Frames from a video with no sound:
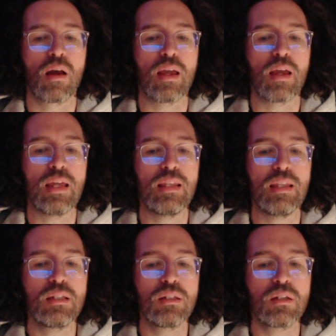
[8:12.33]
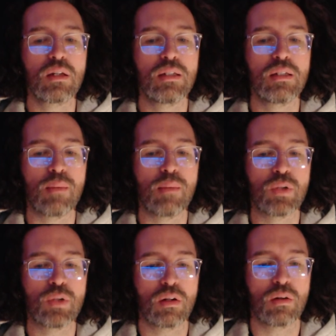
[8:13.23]
In this
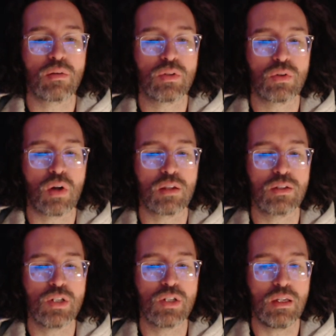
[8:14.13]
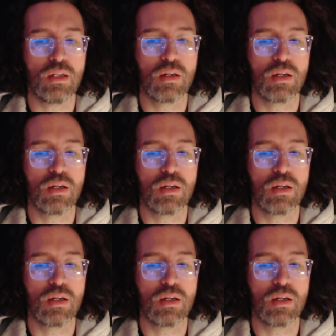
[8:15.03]
conception of astrology,